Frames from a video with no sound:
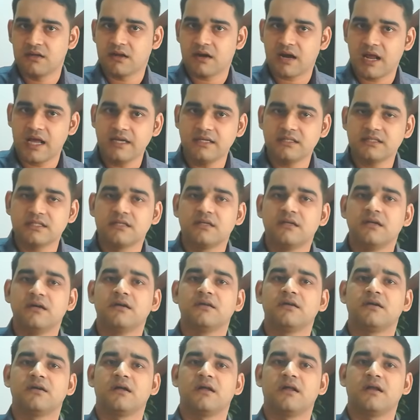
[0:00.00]
Right?
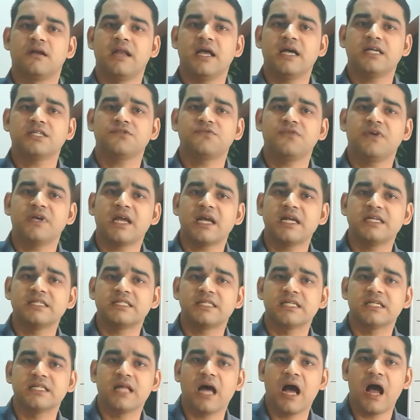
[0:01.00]
Next we can
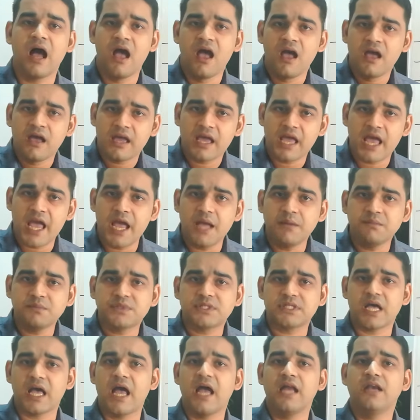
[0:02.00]
see the
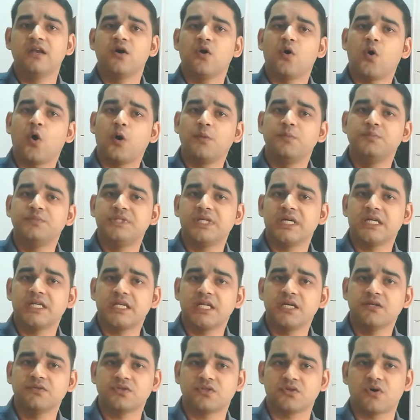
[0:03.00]
aims and
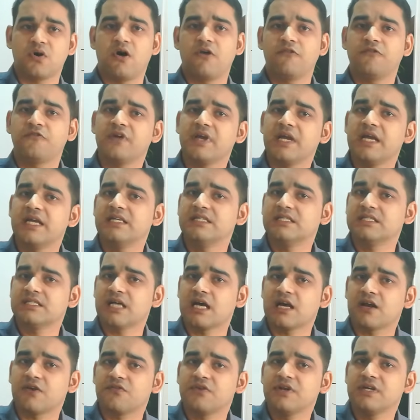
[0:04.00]
objectives of
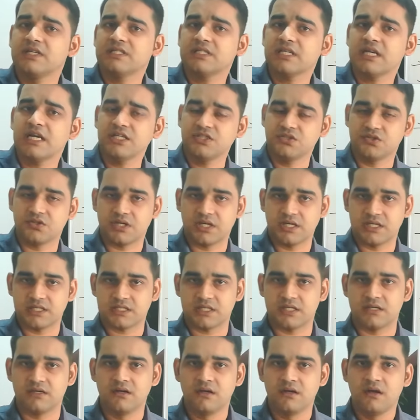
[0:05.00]
in-service
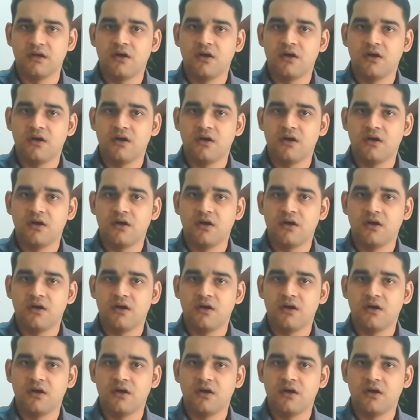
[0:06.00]
education.